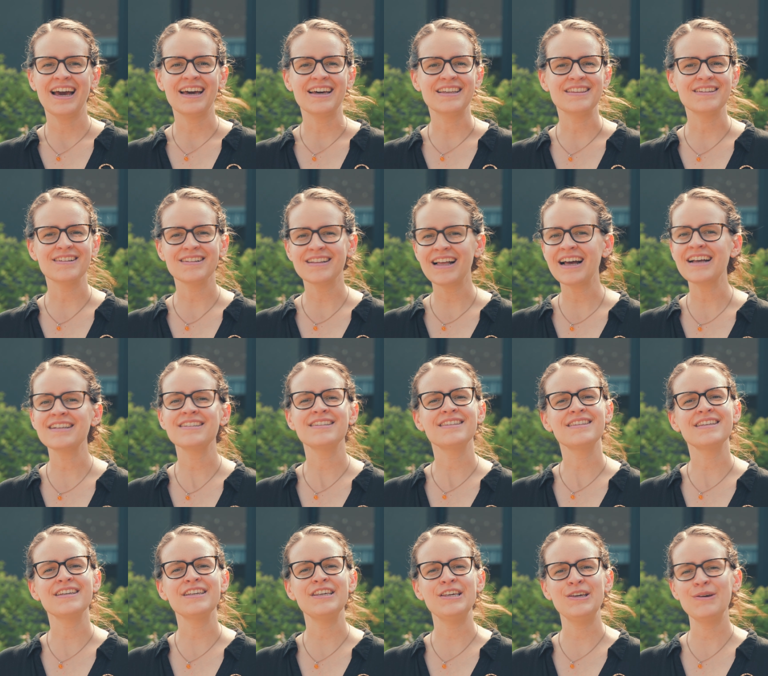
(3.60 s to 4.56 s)
and the last
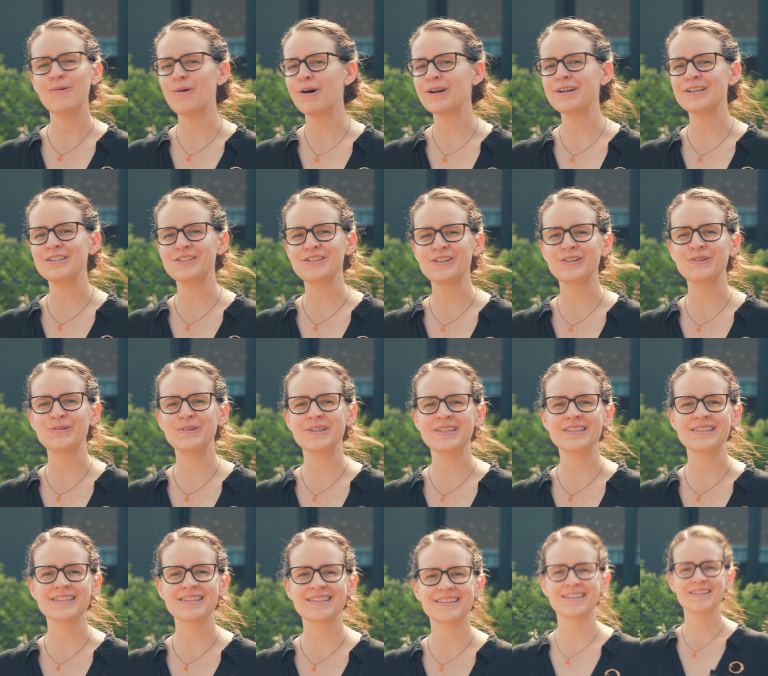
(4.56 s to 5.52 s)
thing you want to do
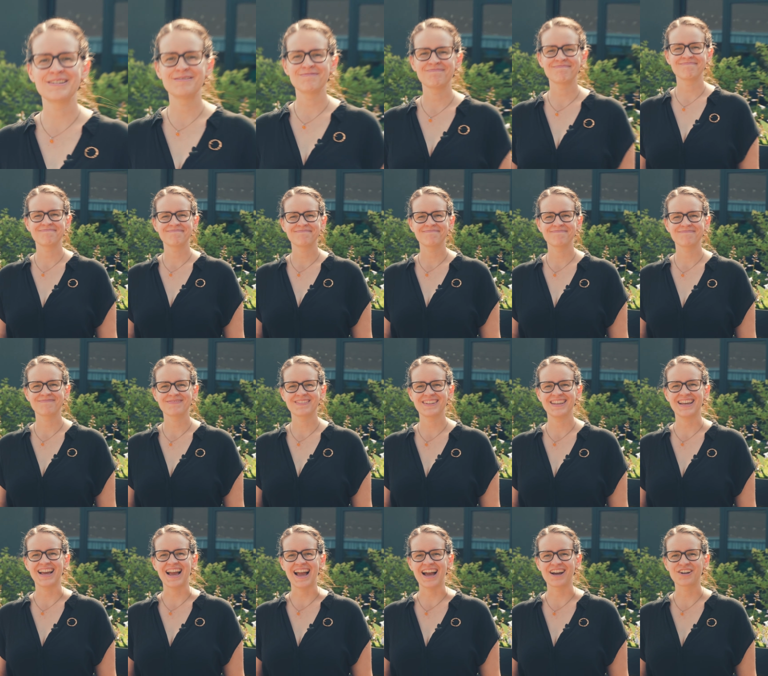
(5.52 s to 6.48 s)
is
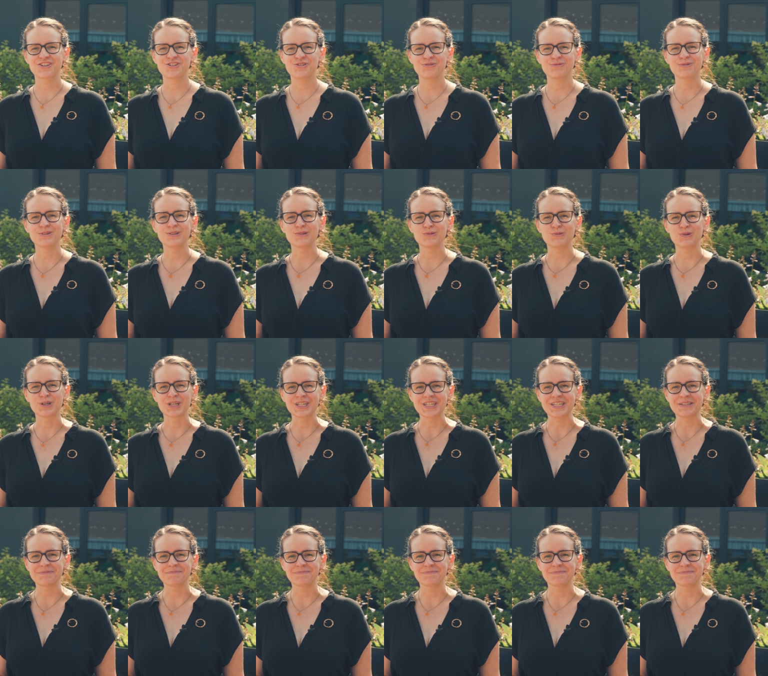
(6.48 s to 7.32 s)
actual work.